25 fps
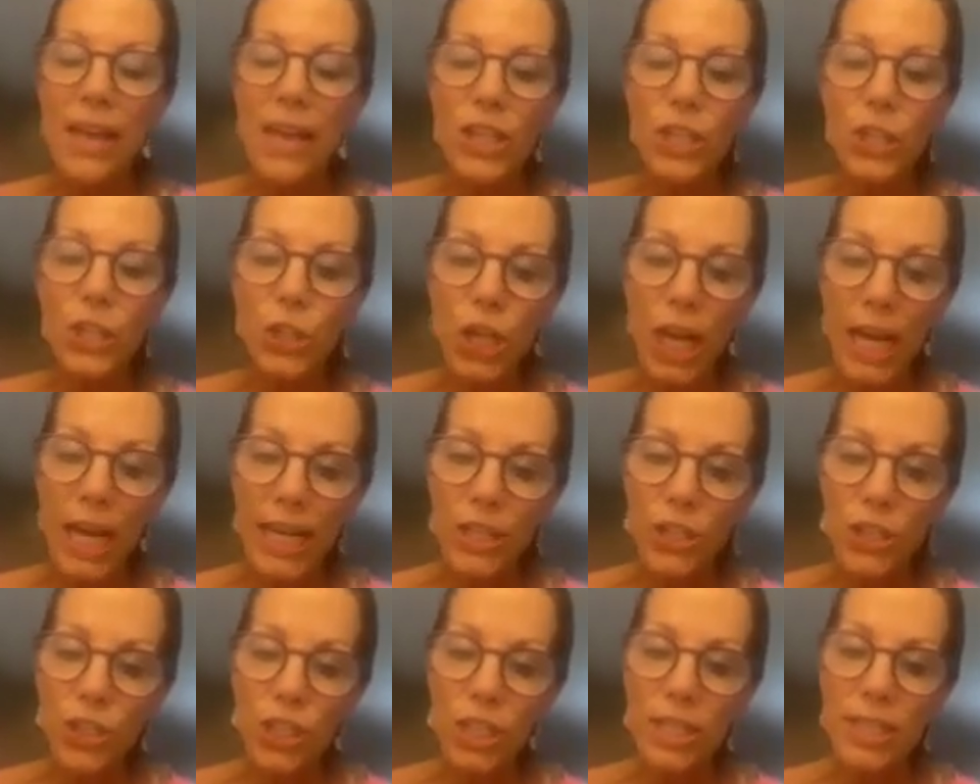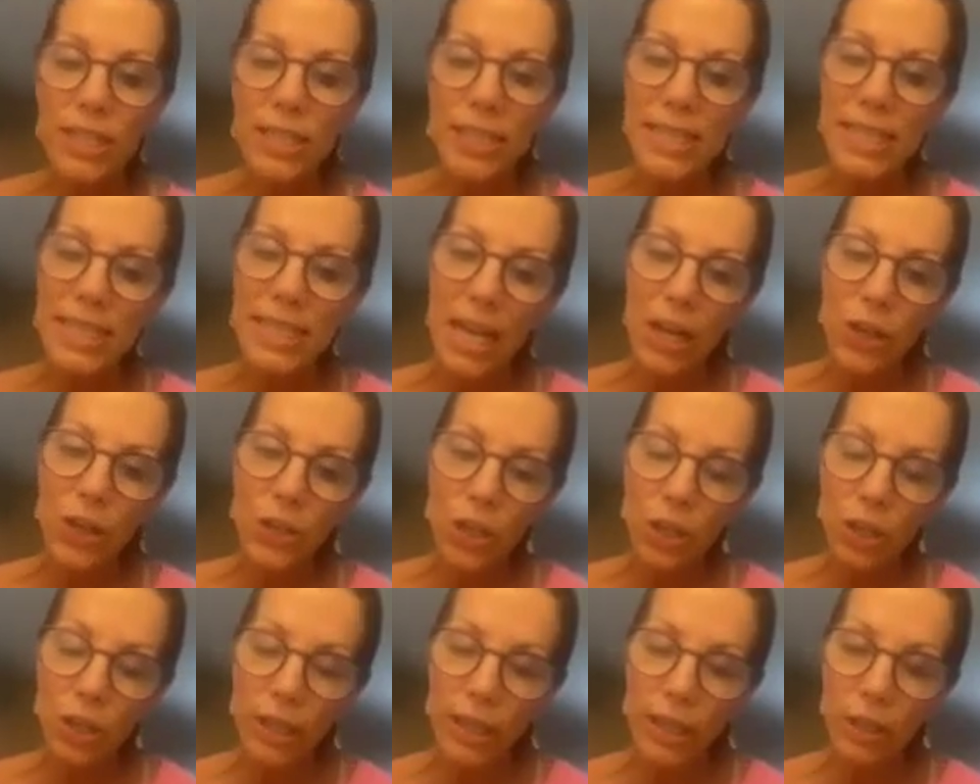The changes
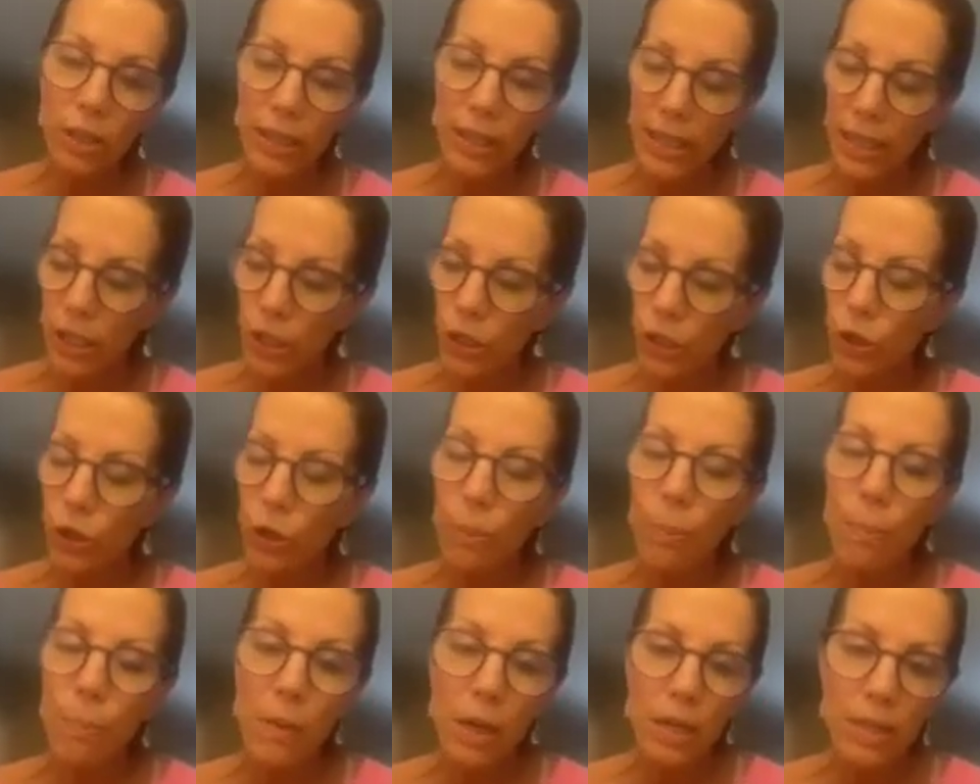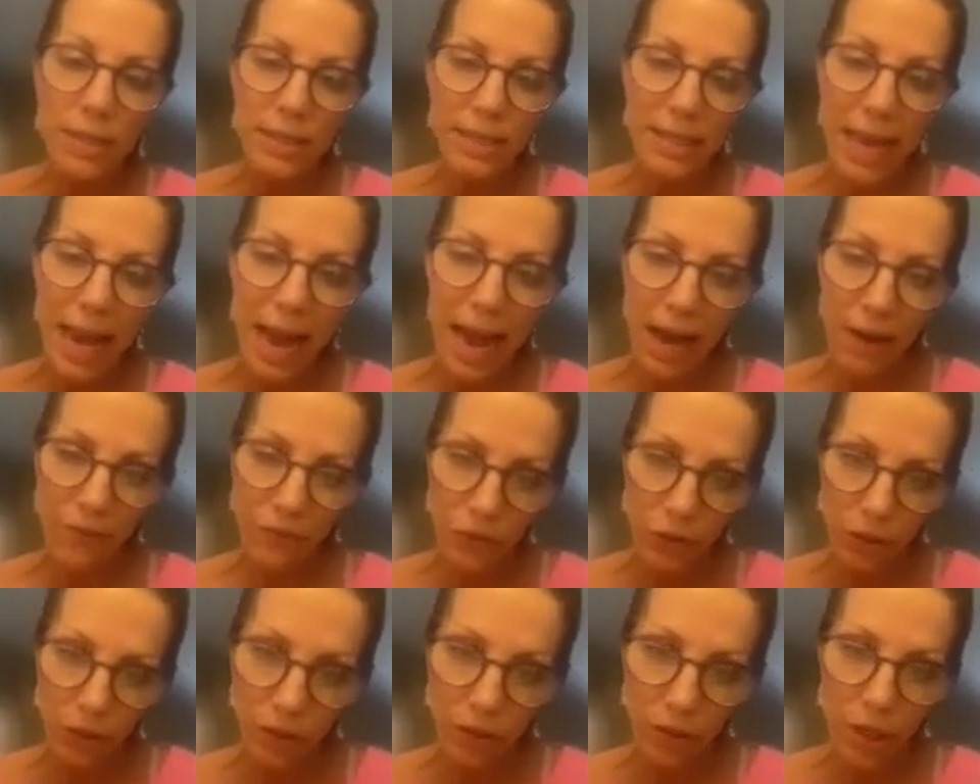cellularly occur months
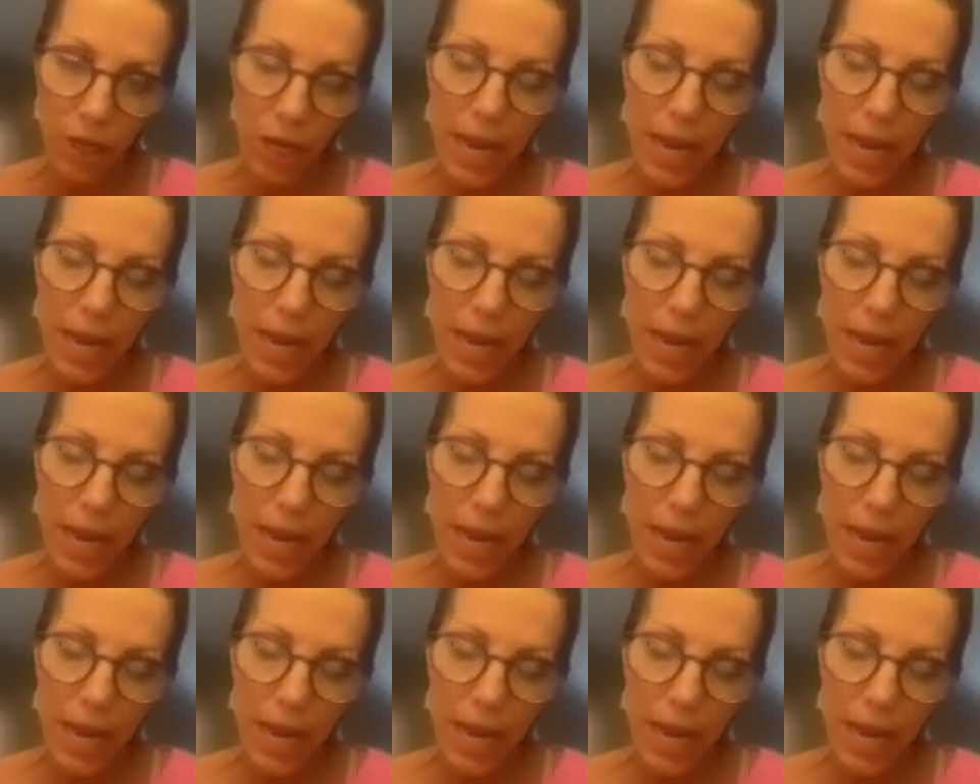after.